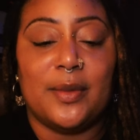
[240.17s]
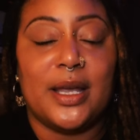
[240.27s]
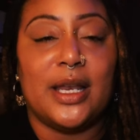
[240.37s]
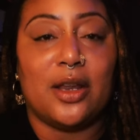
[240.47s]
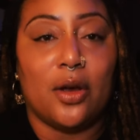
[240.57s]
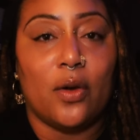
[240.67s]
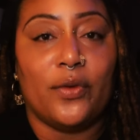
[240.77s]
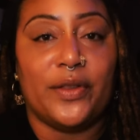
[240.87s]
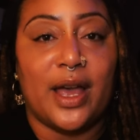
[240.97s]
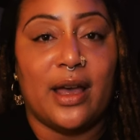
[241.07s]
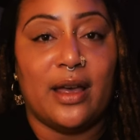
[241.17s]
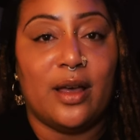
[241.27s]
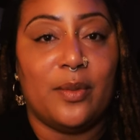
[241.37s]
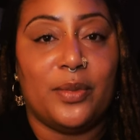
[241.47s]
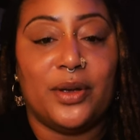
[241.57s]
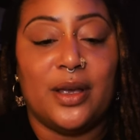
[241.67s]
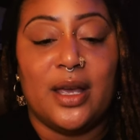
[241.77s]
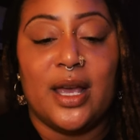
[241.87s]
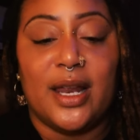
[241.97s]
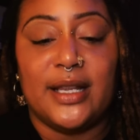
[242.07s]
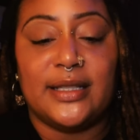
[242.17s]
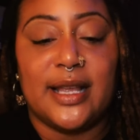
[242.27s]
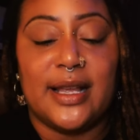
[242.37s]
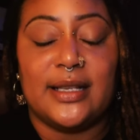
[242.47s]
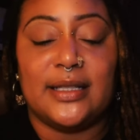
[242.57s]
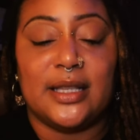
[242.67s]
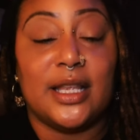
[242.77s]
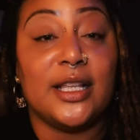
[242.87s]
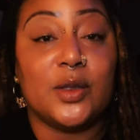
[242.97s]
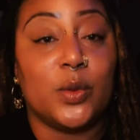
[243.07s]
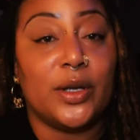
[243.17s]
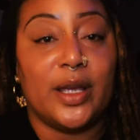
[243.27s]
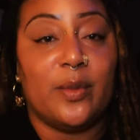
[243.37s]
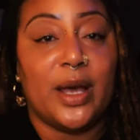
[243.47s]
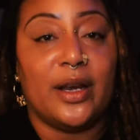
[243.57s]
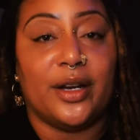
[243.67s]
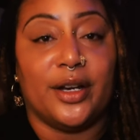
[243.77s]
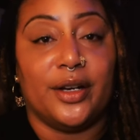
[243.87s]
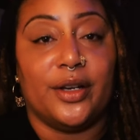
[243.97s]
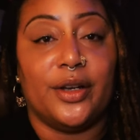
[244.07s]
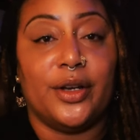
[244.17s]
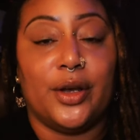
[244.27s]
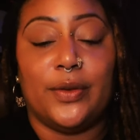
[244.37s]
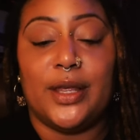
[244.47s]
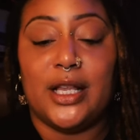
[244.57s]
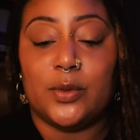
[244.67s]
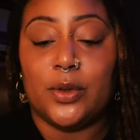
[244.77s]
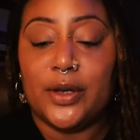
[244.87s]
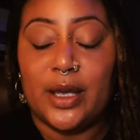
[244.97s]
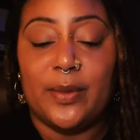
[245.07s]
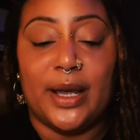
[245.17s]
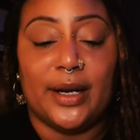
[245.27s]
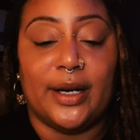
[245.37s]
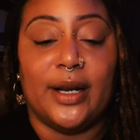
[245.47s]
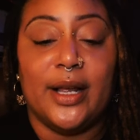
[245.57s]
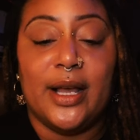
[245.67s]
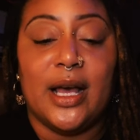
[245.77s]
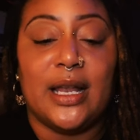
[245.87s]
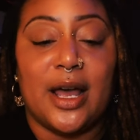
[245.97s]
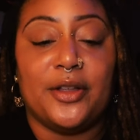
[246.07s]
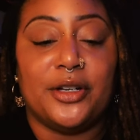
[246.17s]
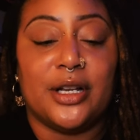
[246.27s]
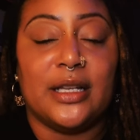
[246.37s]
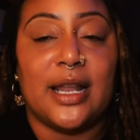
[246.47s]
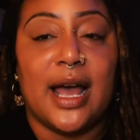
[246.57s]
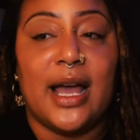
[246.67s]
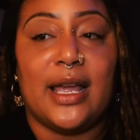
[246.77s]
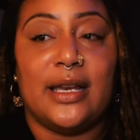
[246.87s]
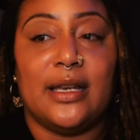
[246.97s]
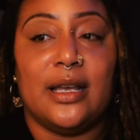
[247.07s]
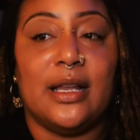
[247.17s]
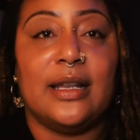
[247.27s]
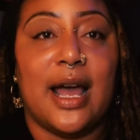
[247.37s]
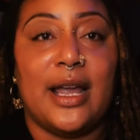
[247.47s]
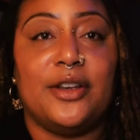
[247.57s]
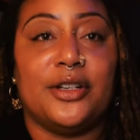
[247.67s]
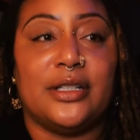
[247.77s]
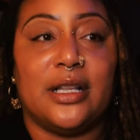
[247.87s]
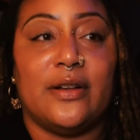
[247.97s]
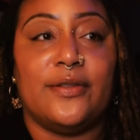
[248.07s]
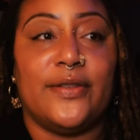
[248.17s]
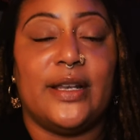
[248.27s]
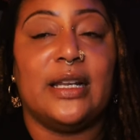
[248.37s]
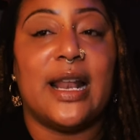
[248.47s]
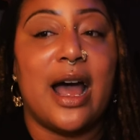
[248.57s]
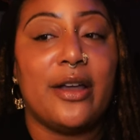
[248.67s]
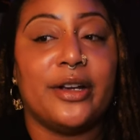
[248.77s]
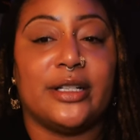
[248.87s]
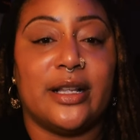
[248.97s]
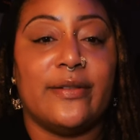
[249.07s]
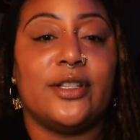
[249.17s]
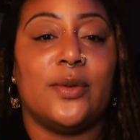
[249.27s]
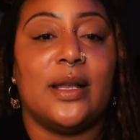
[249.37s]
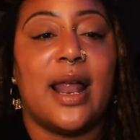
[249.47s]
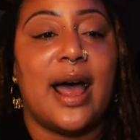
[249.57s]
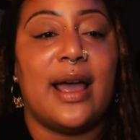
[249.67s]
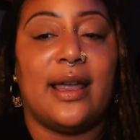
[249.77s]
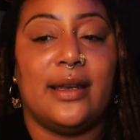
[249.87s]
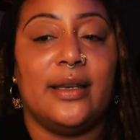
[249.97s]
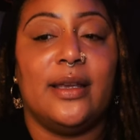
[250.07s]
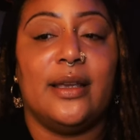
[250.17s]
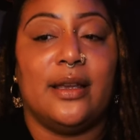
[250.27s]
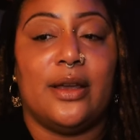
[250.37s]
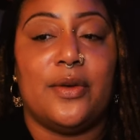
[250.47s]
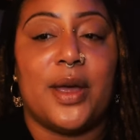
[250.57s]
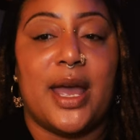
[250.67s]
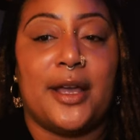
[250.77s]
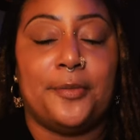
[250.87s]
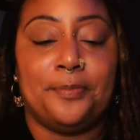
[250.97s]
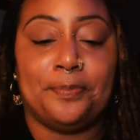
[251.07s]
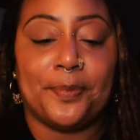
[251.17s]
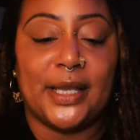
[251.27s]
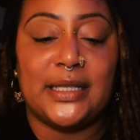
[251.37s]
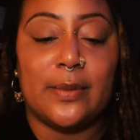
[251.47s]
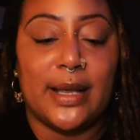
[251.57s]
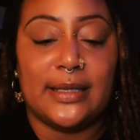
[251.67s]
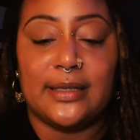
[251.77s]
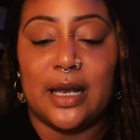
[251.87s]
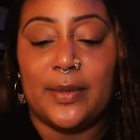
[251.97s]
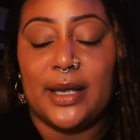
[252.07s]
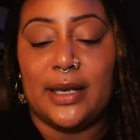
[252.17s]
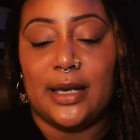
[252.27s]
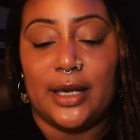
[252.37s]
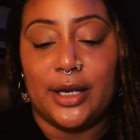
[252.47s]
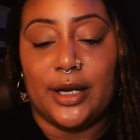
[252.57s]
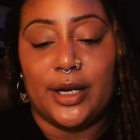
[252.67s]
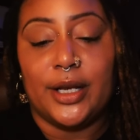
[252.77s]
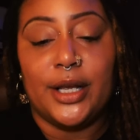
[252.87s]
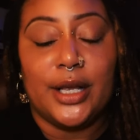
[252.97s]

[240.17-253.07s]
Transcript: getting over that hump, and it says things will get better, you know, things will get better. Align yourself and allow yourself to align, okay? That's the message I'm getting here.